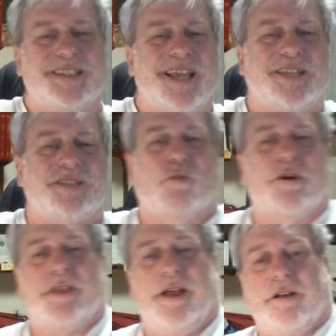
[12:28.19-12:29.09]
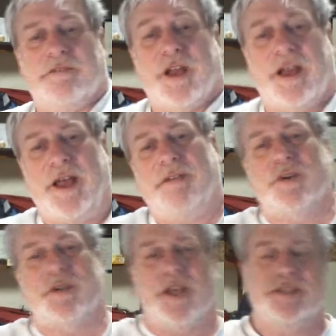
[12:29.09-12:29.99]
That's worth a hell of a lot of
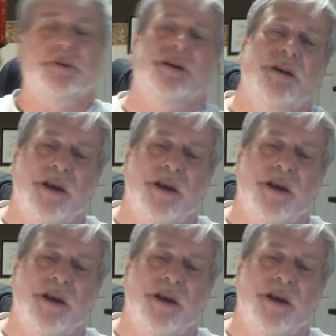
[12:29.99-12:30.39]
advertisement.